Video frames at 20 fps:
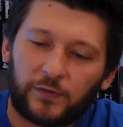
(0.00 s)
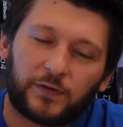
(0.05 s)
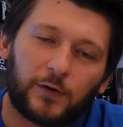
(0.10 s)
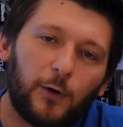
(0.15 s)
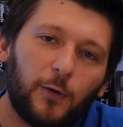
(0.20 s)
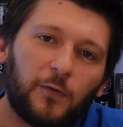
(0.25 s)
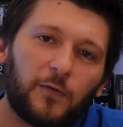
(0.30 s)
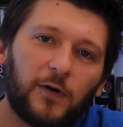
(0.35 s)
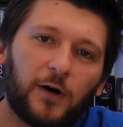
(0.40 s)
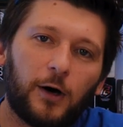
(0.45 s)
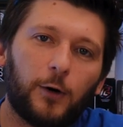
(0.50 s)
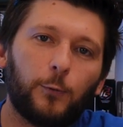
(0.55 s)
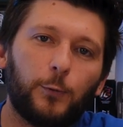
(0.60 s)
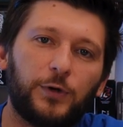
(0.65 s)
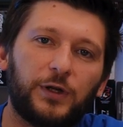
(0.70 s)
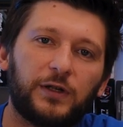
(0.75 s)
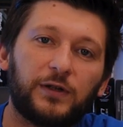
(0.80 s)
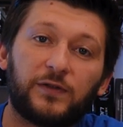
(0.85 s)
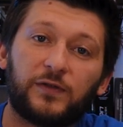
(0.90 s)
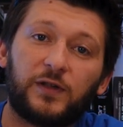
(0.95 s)
so far
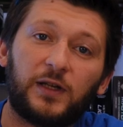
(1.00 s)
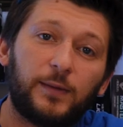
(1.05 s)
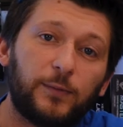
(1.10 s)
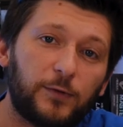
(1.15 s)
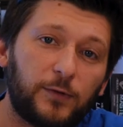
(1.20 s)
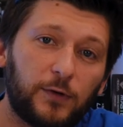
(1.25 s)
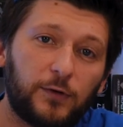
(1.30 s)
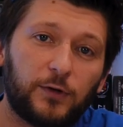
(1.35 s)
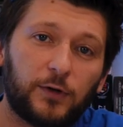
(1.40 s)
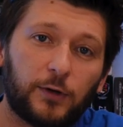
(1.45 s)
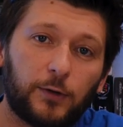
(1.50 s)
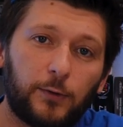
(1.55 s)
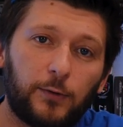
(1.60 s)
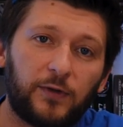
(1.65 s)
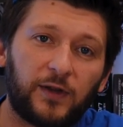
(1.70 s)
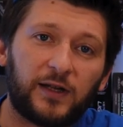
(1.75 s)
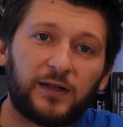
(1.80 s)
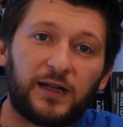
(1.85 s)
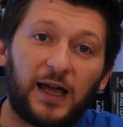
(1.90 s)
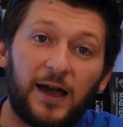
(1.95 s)
we seem to know
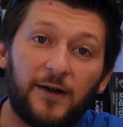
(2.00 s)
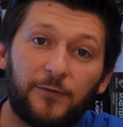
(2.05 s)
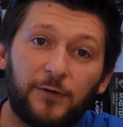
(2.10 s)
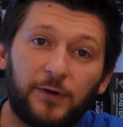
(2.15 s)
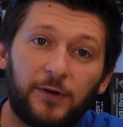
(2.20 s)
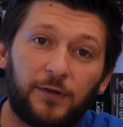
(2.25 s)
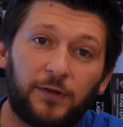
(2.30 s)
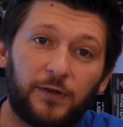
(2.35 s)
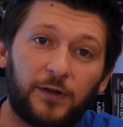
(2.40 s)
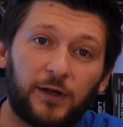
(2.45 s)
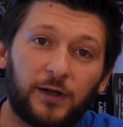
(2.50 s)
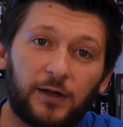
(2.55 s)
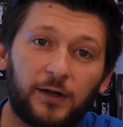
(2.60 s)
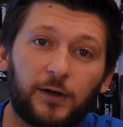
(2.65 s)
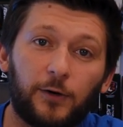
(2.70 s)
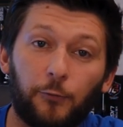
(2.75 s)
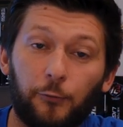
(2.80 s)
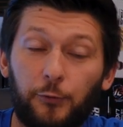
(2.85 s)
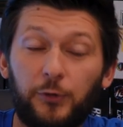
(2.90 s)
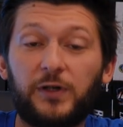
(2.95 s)
that
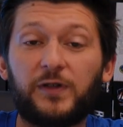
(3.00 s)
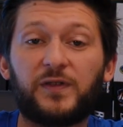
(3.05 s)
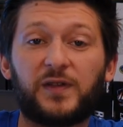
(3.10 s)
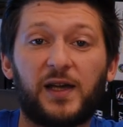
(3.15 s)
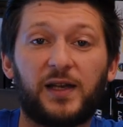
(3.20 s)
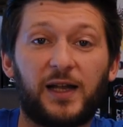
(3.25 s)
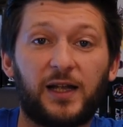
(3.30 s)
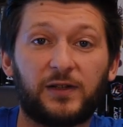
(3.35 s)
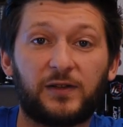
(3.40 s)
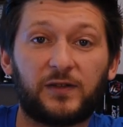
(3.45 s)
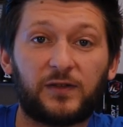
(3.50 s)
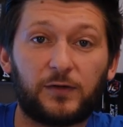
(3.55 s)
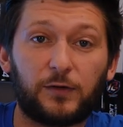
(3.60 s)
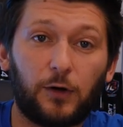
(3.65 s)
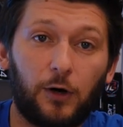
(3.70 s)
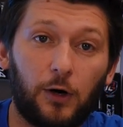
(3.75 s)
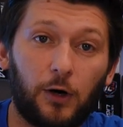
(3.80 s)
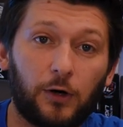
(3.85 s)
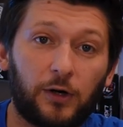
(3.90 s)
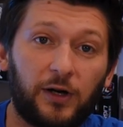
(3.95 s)
everything reset at
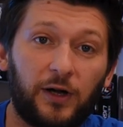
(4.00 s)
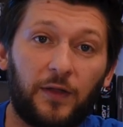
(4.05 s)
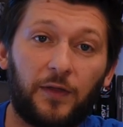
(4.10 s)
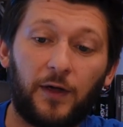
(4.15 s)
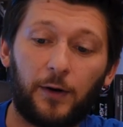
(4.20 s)
stock,